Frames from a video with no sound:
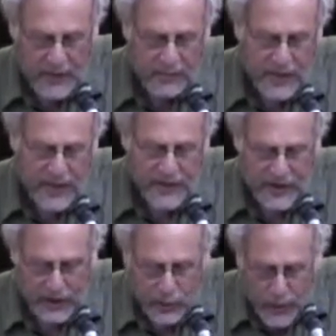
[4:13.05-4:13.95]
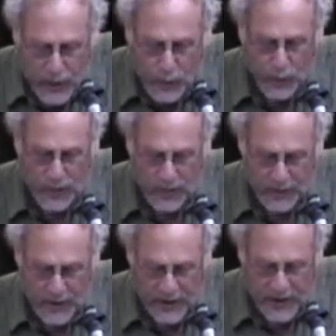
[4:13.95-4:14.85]
but a place set in the real
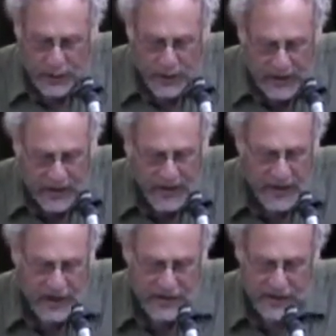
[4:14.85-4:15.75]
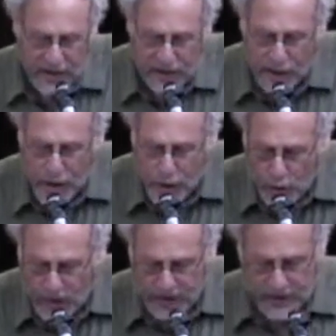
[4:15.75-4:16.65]
world where they could recognize and
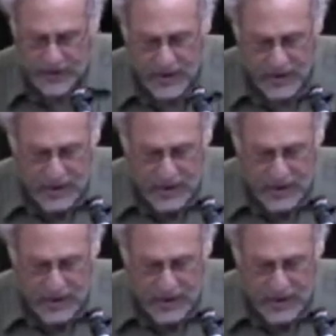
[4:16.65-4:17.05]
nourish